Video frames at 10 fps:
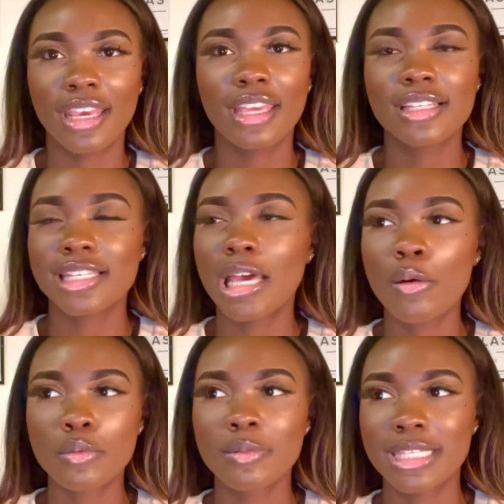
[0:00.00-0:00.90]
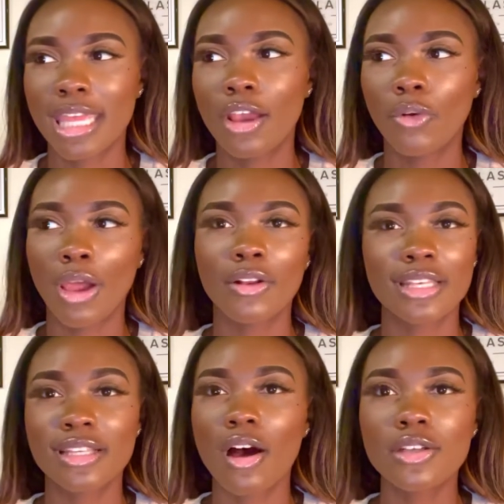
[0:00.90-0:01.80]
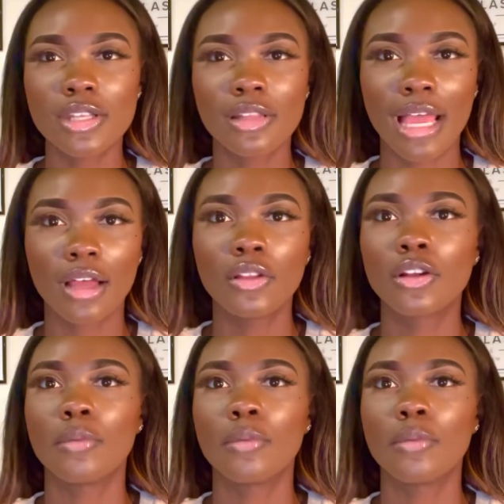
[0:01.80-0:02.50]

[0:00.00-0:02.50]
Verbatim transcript: just helps me stay grounded. It's also like a little